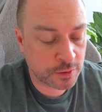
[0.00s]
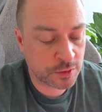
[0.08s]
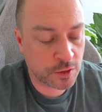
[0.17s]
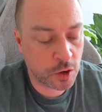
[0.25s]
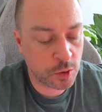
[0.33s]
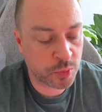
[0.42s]

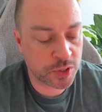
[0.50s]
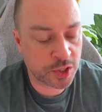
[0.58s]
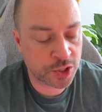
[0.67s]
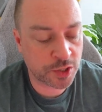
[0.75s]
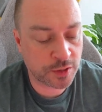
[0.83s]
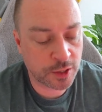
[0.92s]
So
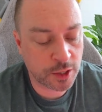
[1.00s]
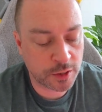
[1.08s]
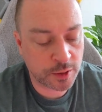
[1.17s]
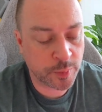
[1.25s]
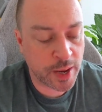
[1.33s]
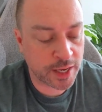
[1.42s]
position
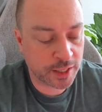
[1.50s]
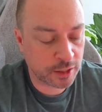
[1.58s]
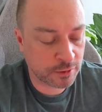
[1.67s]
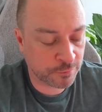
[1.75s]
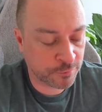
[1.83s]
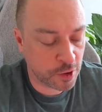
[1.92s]
the
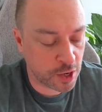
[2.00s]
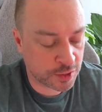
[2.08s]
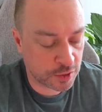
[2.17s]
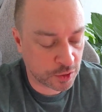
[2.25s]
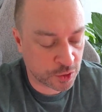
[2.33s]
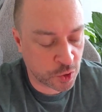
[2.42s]
padding first
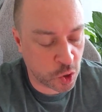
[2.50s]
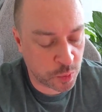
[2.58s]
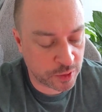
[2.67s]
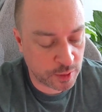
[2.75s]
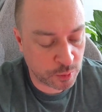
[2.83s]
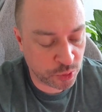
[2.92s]
at the top
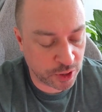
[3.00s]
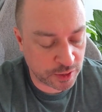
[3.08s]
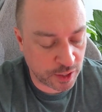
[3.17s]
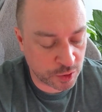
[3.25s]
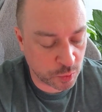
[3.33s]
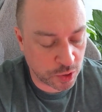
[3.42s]
and then bring
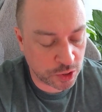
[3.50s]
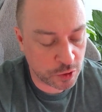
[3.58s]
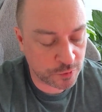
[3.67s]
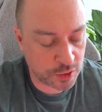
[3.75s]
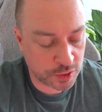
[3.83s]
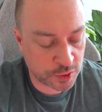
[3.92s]
the other one
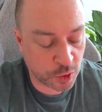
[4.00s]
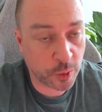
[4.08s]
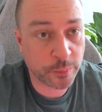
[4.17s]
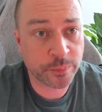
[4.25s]
over the top.